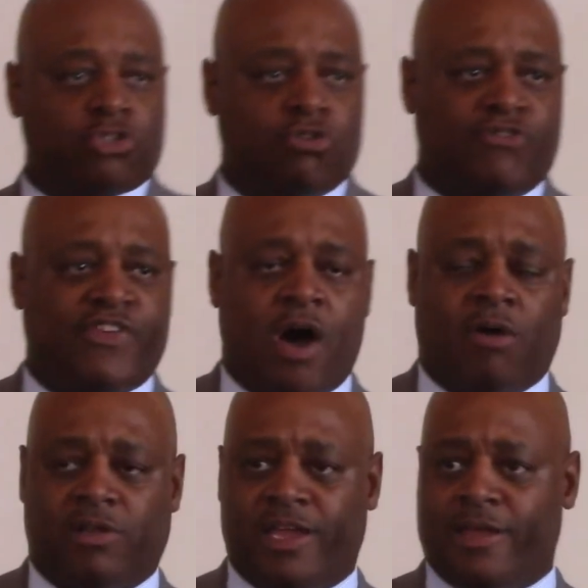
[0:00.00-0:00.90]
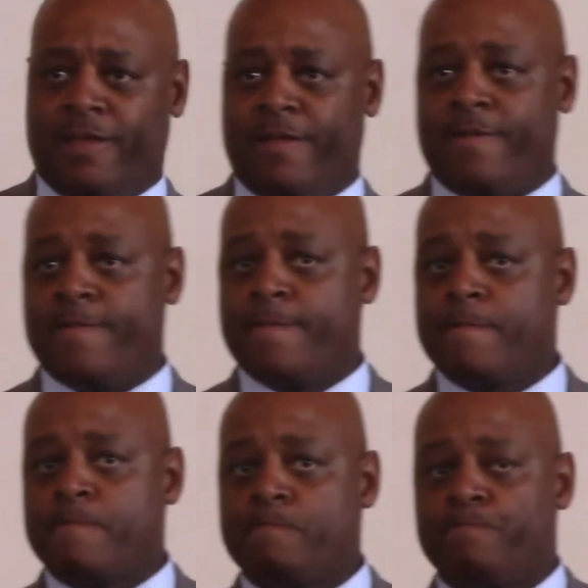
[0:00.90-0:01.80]
who've fallen.
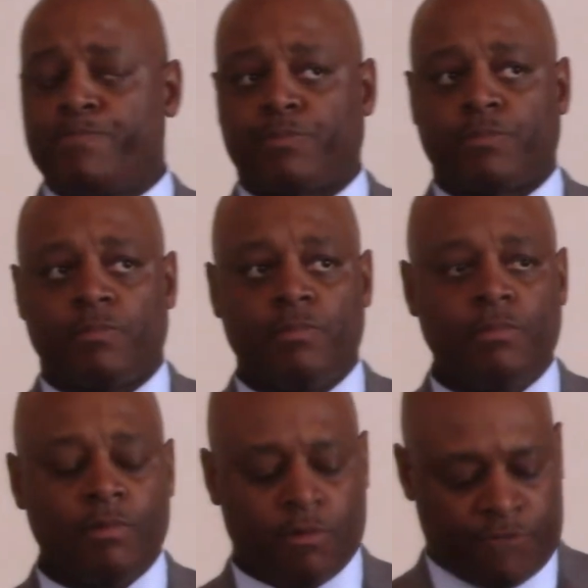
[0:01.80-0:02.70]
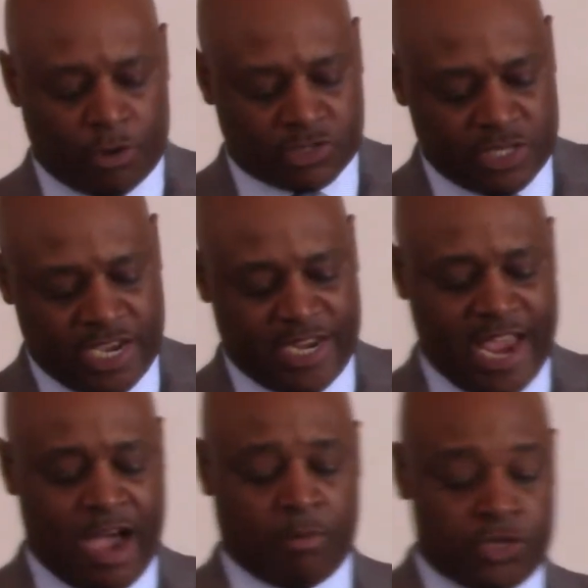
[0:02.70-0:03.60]
Yeah. Folks need
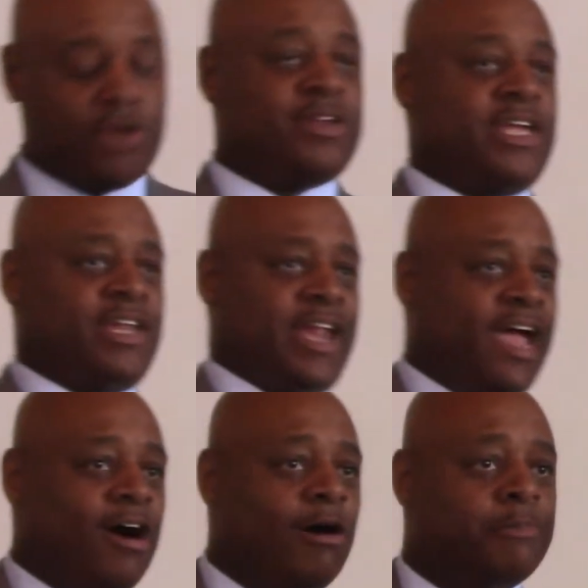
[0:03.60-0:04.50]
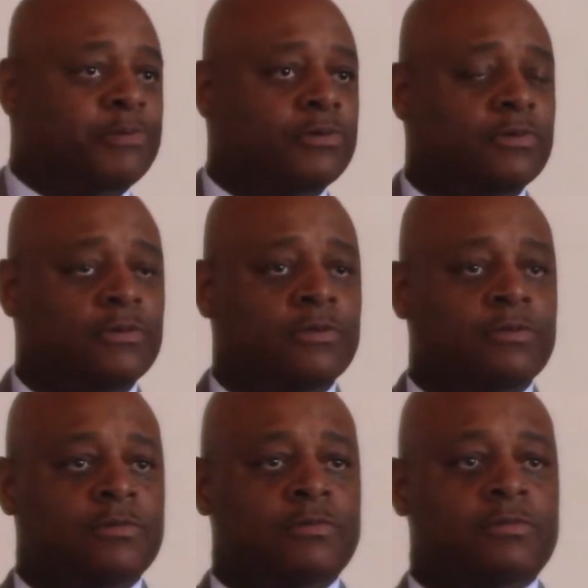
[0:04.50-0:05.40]
help. You needed help.
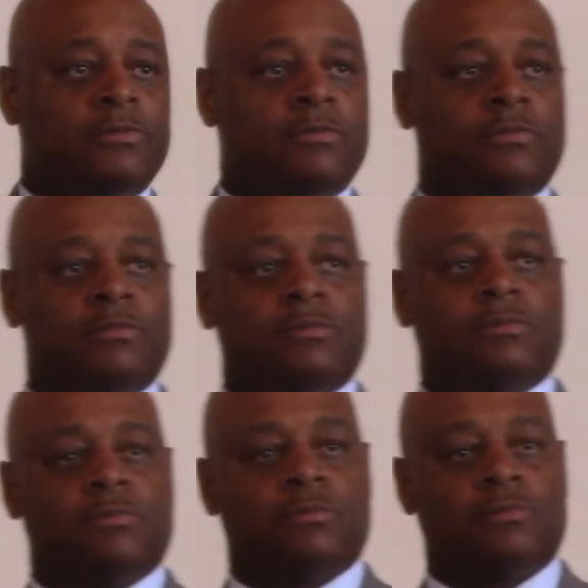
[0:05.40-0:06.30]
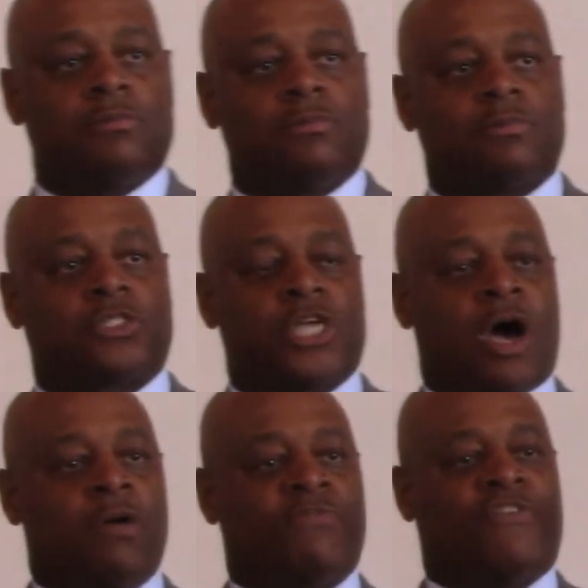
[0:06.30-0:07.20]
Yeah.
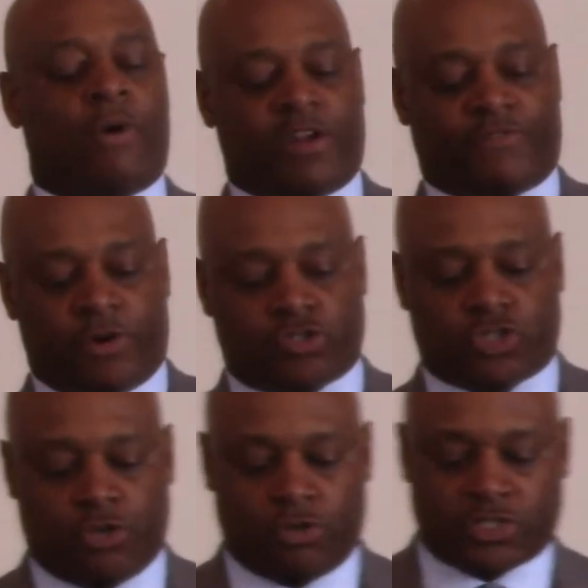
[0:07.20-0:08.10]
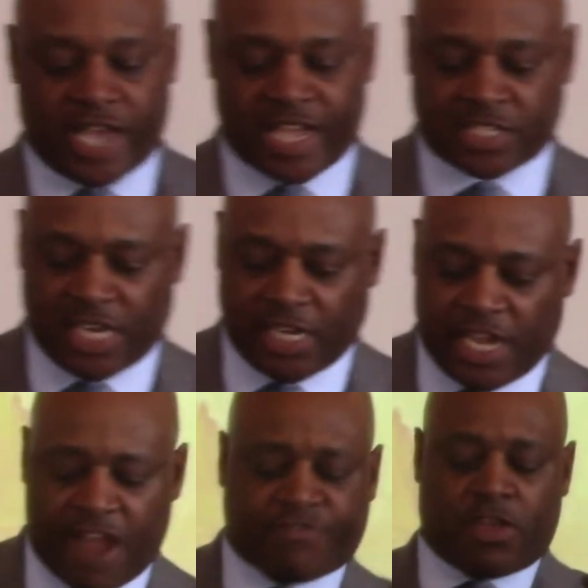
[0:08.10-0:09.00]
Psalm 40 verse 2 says, He
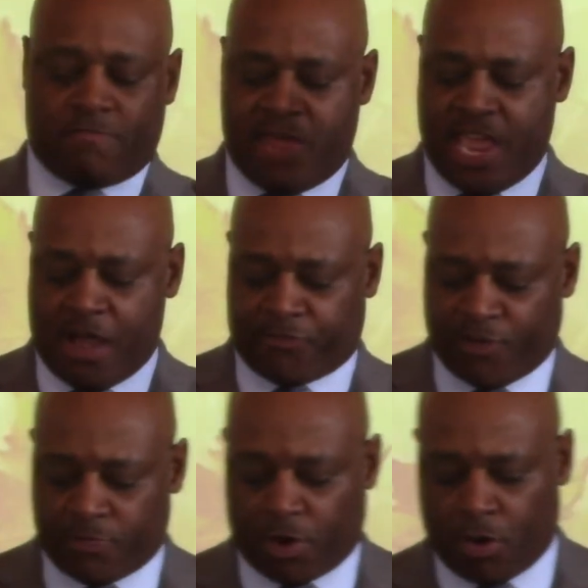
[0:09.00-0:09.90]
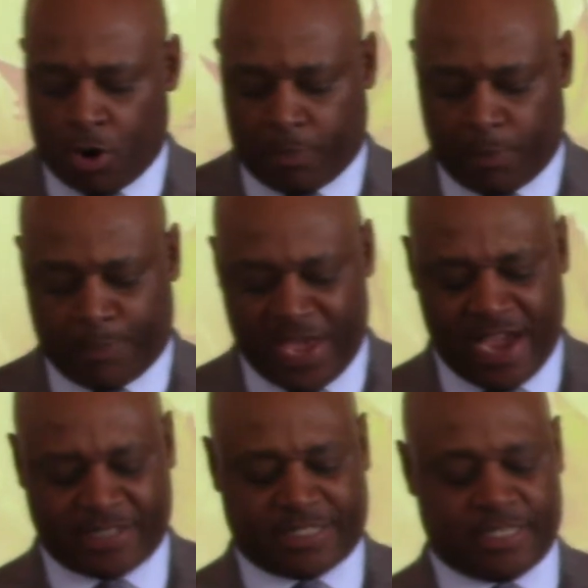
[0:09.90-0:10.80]
lifted me up from the horrible
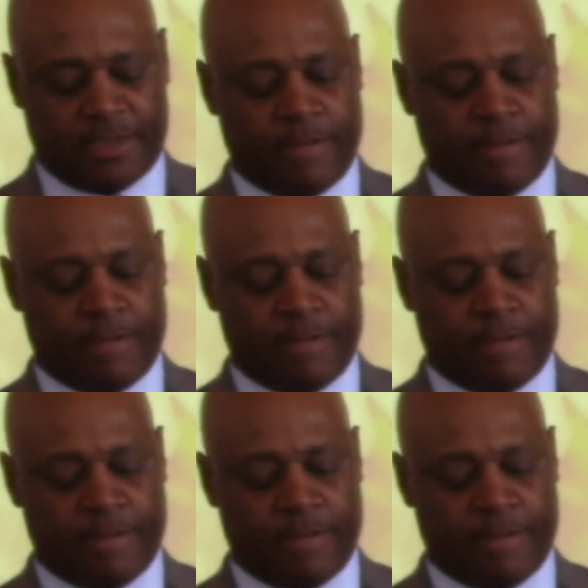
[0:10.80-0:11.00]
pit,